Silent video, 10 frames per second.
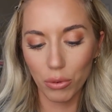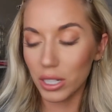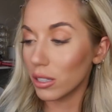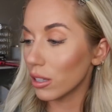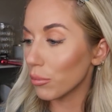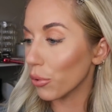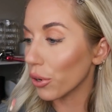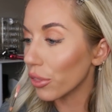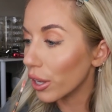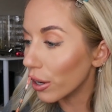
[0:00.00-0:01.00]
recently
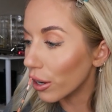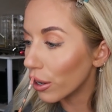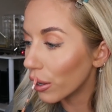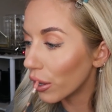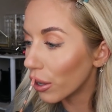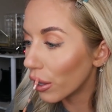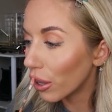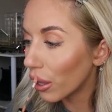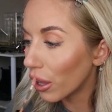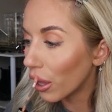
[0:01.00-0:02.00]
more than
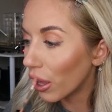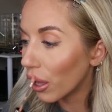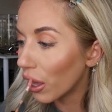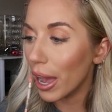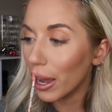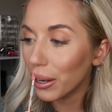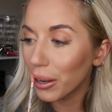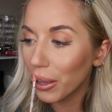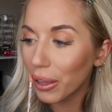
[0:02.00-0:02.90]
matte,